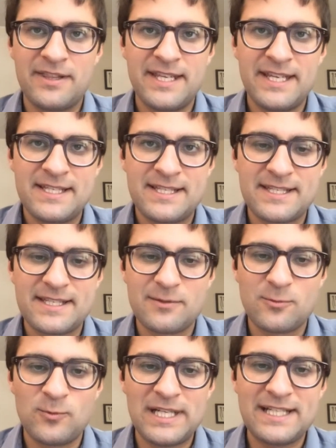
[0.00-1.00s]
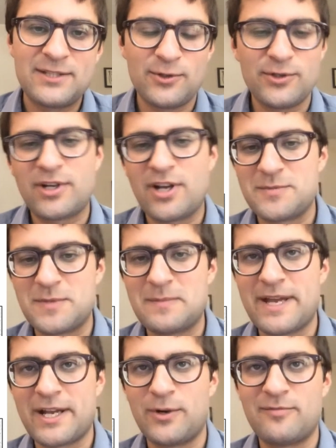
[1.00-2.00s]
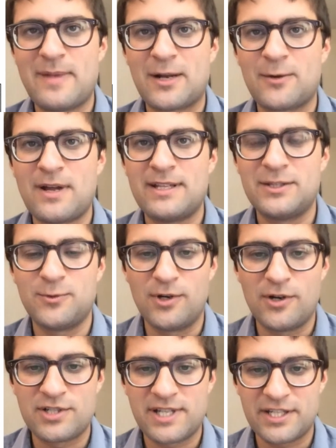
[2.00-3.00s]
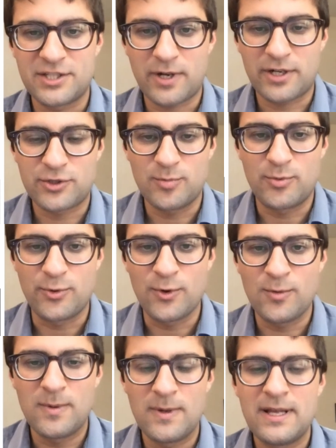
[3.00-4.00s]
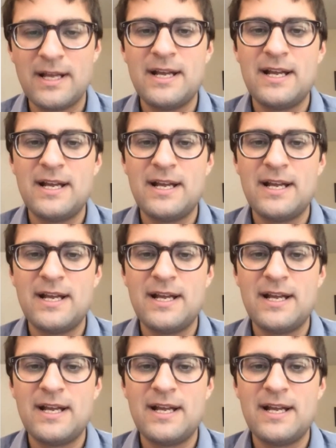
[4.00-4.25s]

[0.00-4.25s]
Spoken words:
these really turn the cosmic microwave background into a large-scale structure probe,